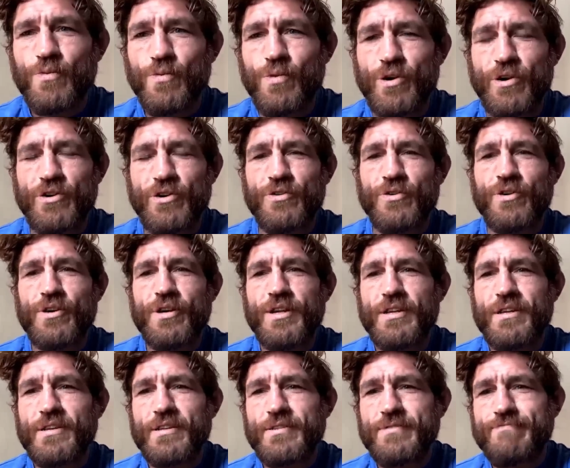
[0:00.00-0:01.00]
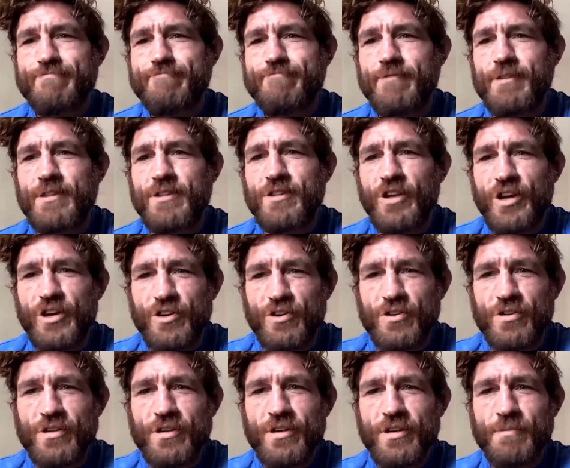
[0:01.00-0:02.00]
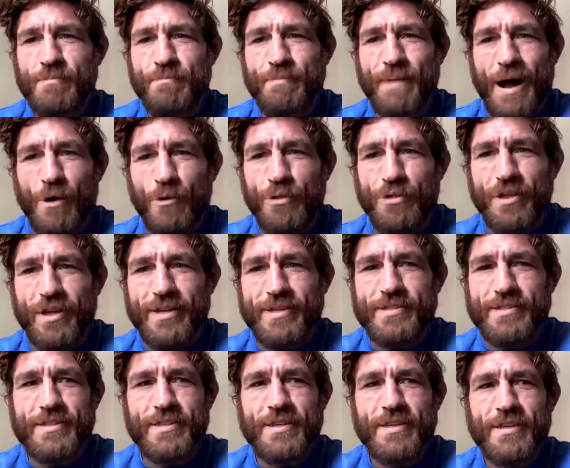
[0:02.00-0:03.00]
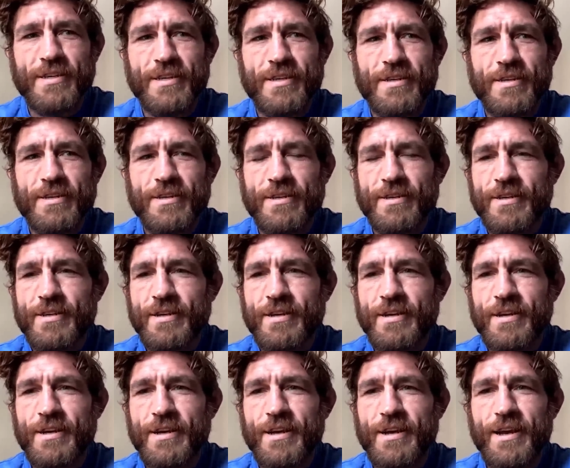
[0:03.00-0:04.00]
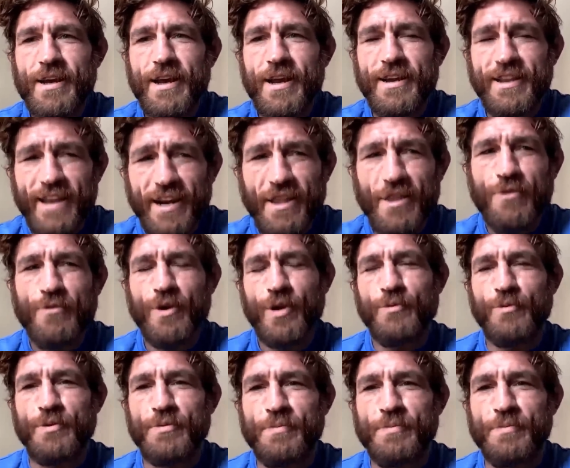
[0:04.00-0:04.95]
where your little mouth is and get in the ring with